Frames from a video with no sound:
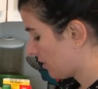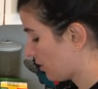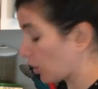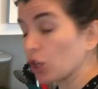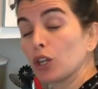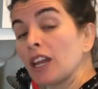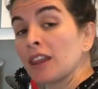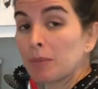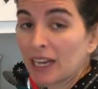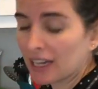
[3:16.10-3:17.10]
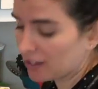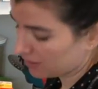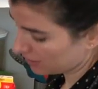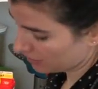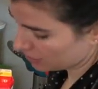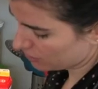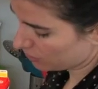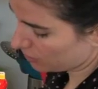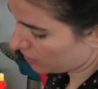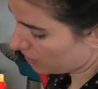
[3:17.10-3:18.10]
the good and the bad, and there's
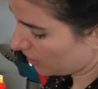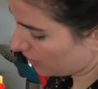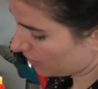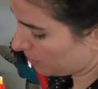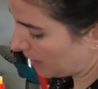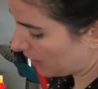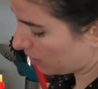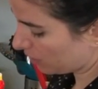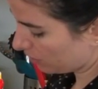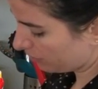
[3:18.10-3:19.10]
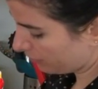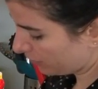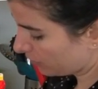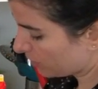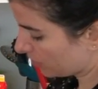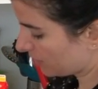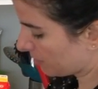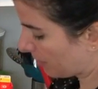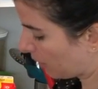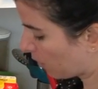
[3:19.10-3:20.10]
no such thing as bad or good foods. It's
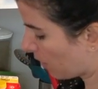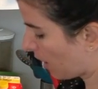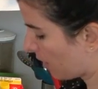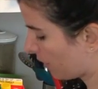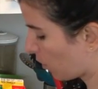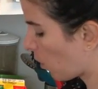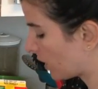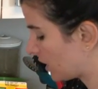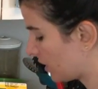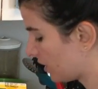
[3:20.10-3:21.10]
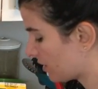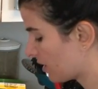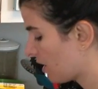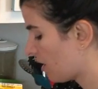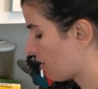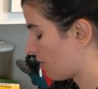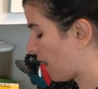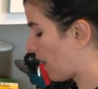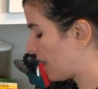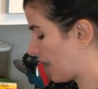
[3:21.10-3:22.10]
about the quantities
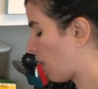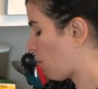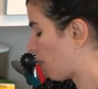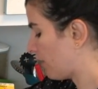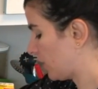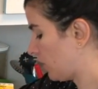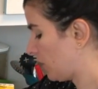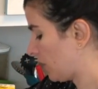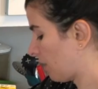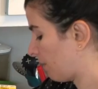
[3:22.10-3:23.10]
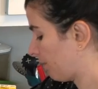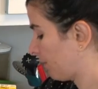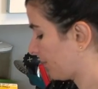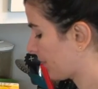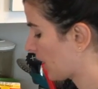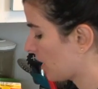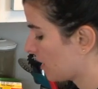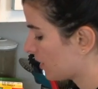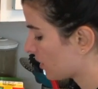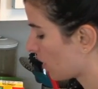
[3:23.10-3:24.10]
and how often you eat them.
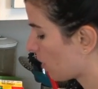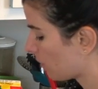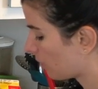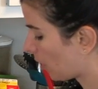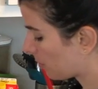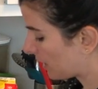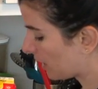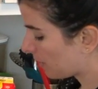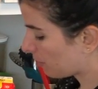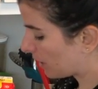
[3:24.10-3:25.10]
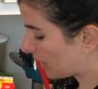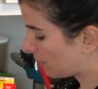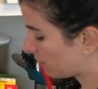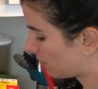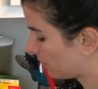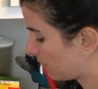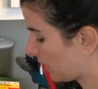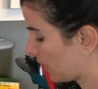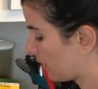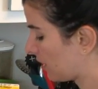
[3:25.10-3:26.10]
So our banana bread,
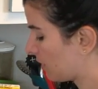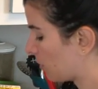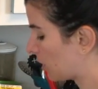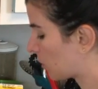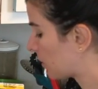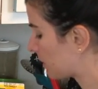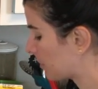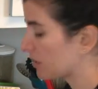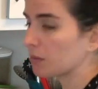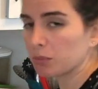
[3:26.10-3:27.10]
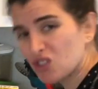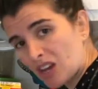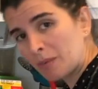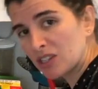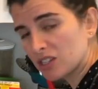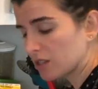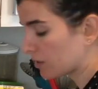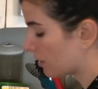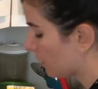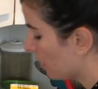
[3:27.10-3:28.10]
like we're Christmas and pajama
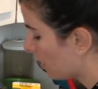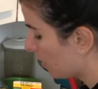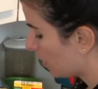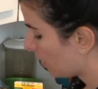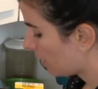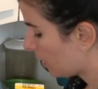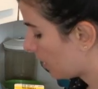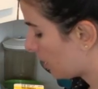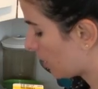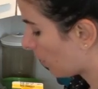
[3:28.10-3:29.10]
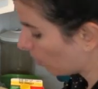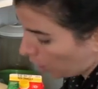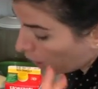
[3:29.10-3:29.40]
season, in our